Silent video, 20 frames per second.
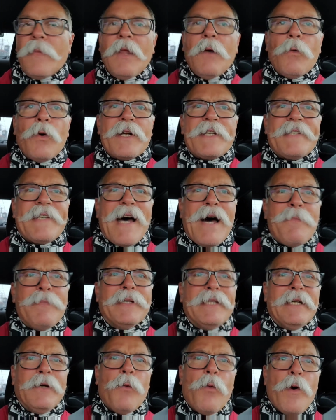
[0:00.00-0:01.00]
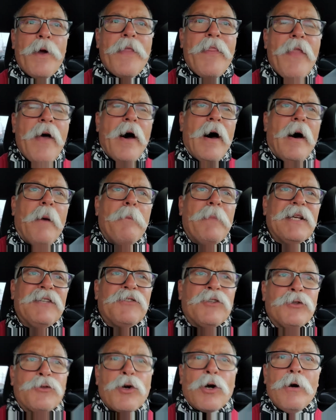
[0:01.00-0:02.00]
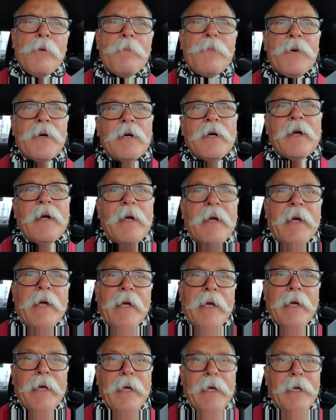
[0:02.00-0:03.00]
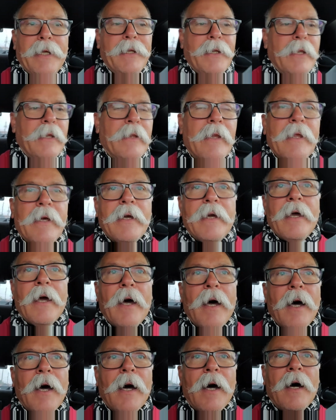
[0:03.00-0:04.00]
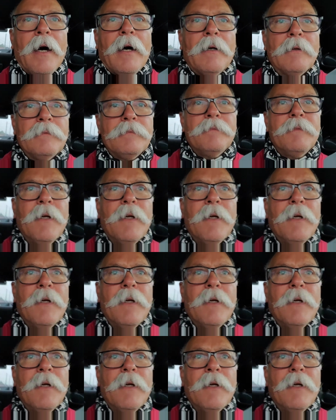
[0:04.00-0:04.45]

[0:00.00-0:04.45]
what is happening with uh, Mr. Trump and the uh,